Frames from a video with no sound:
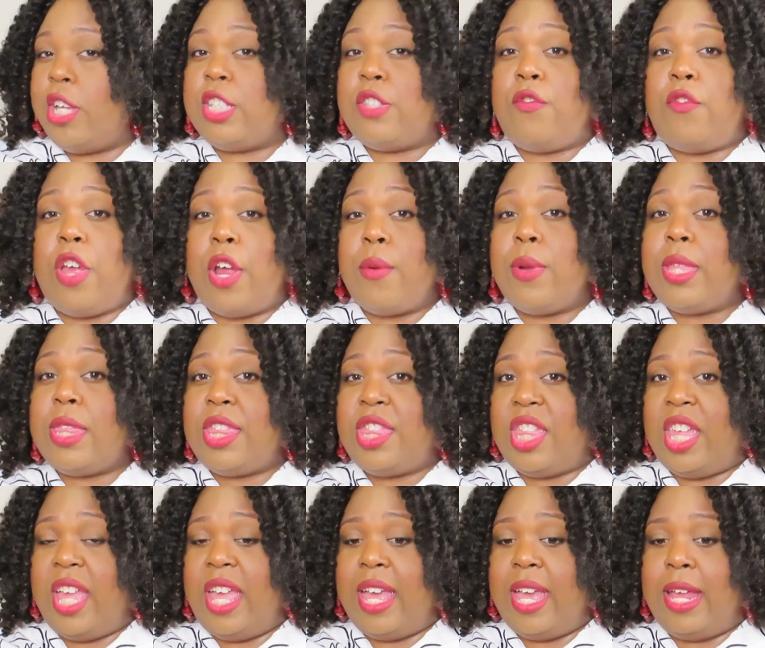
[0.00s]
It's very
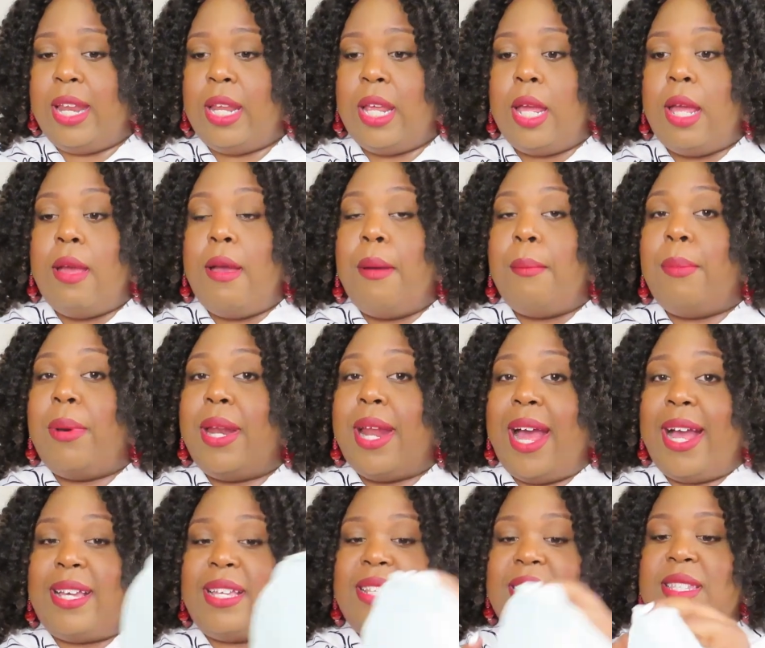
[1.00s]
thin, but
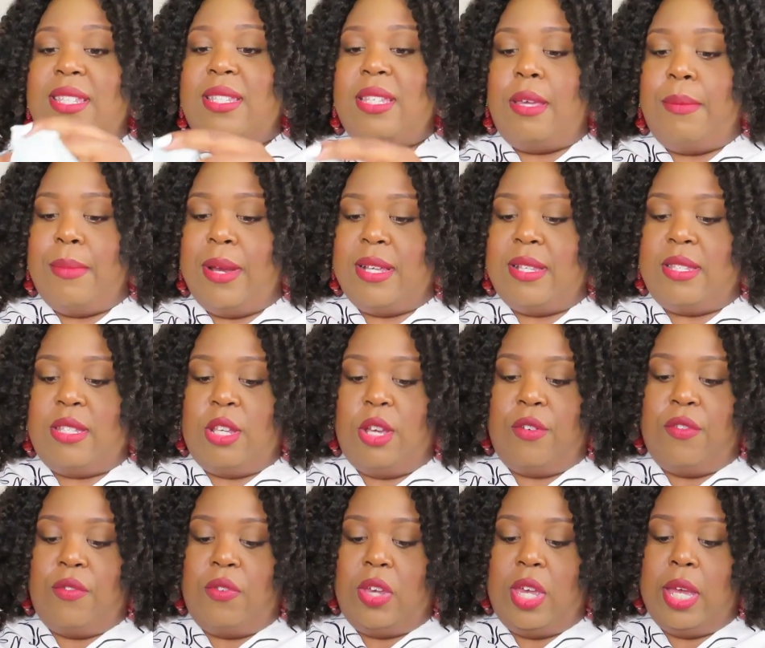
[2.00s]
I can see
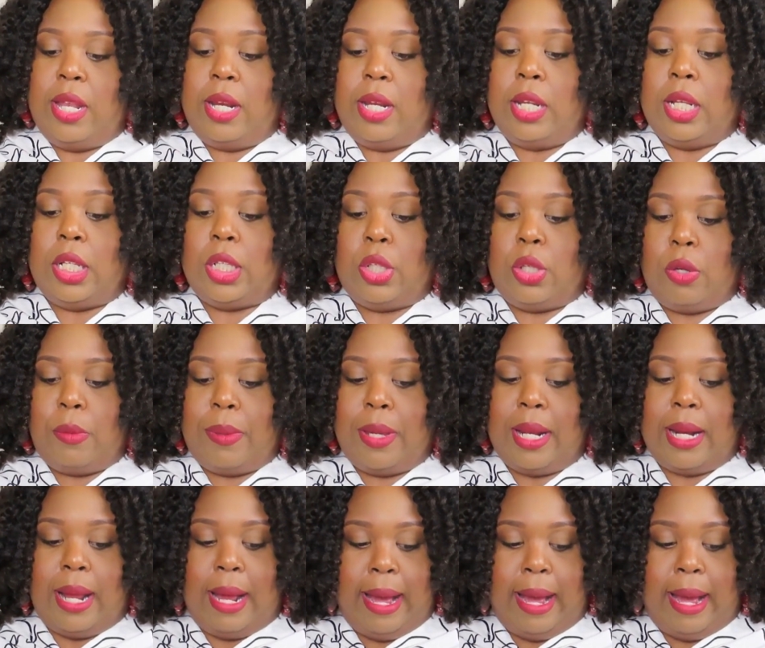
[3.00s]
myself getting a little bit